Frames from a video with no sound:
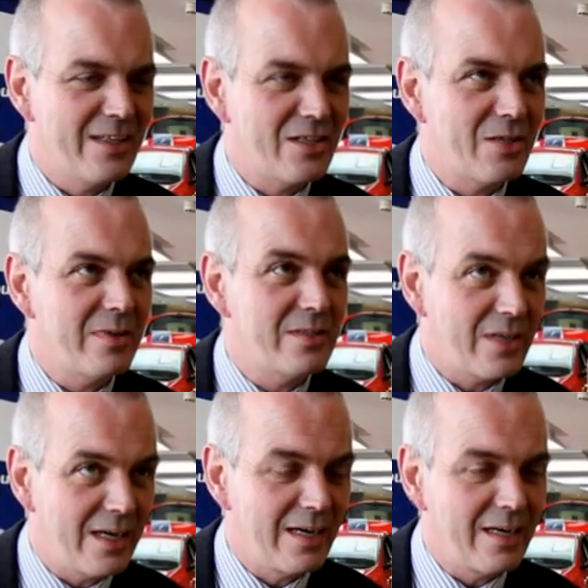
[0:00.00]
They do
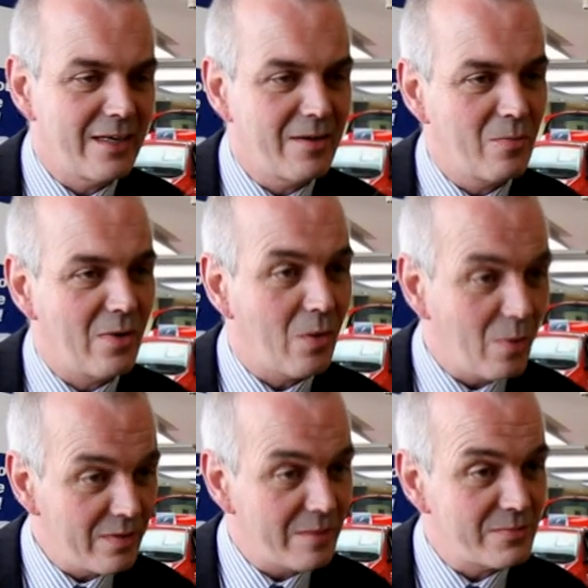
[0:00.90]
exactly what I
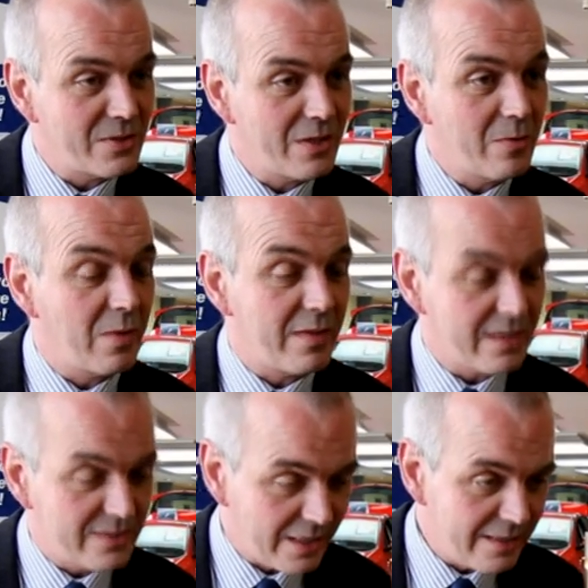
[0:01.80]
want them to do and what
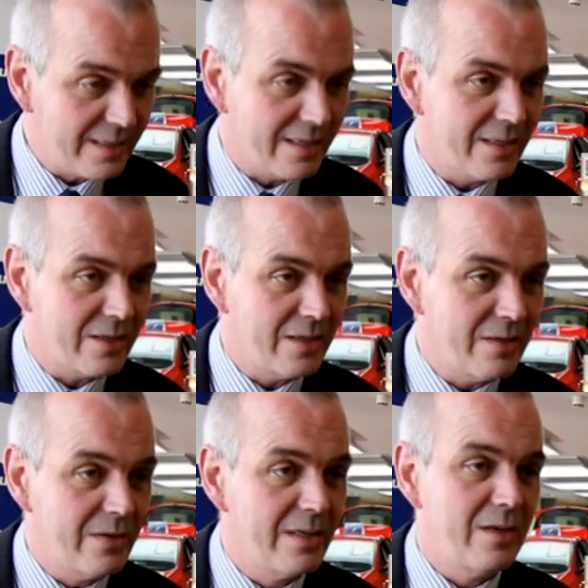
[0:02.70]
they say they're going
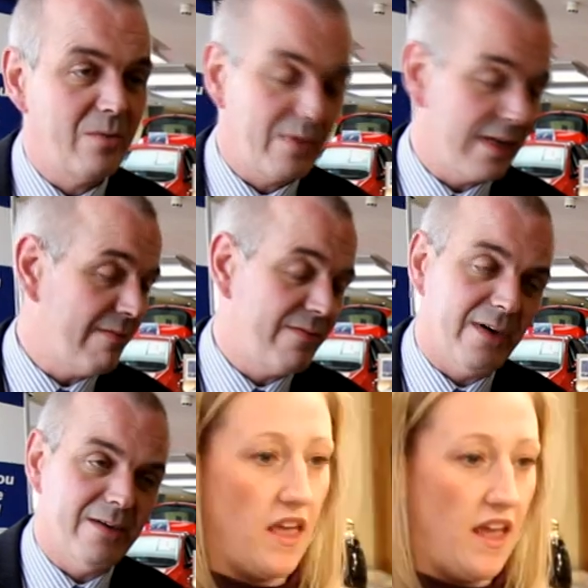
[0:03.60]
to do without
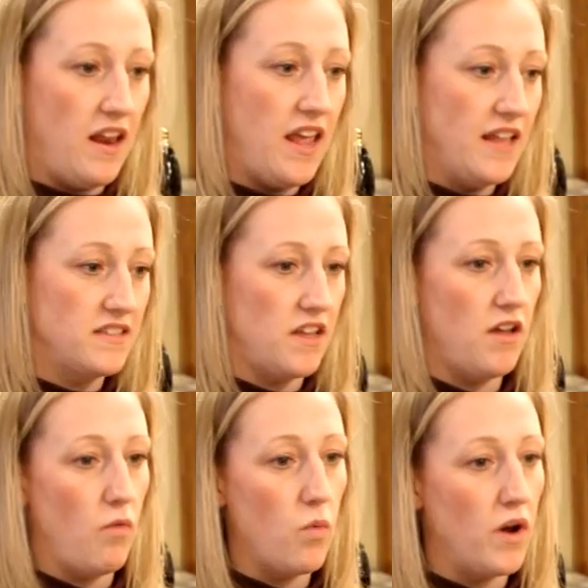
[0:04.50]
fail. And hit
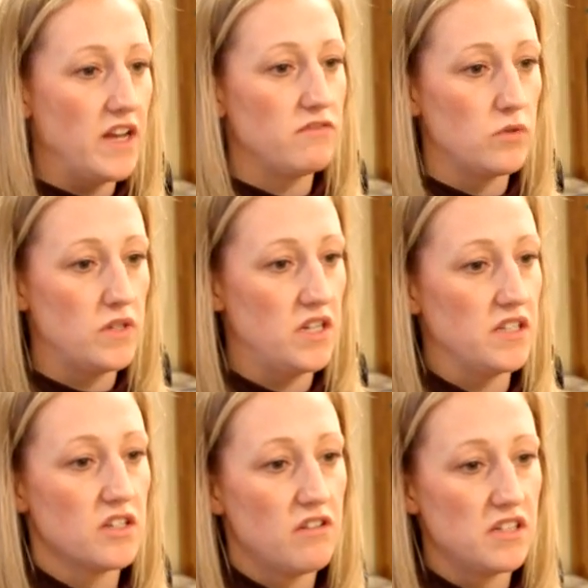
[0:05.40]
a wider
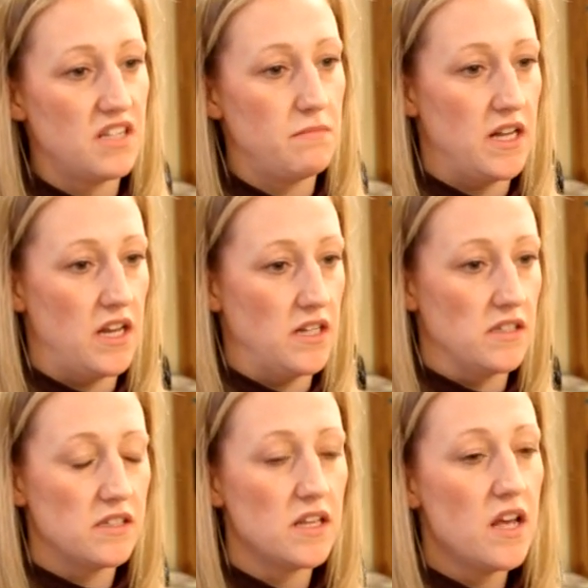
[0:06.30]
audience across the
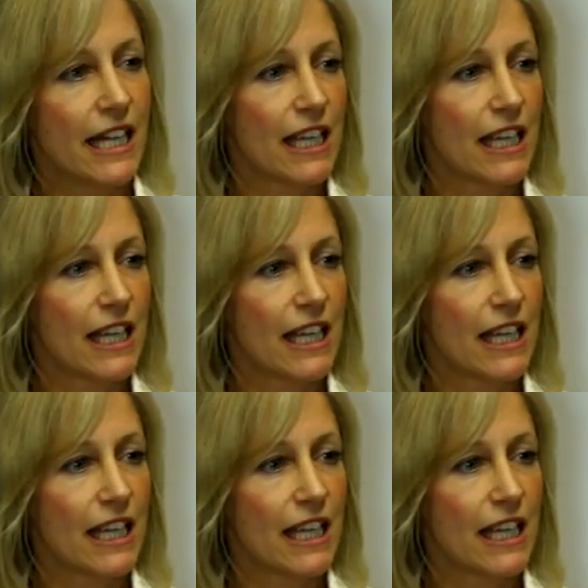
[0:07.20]
Midlands.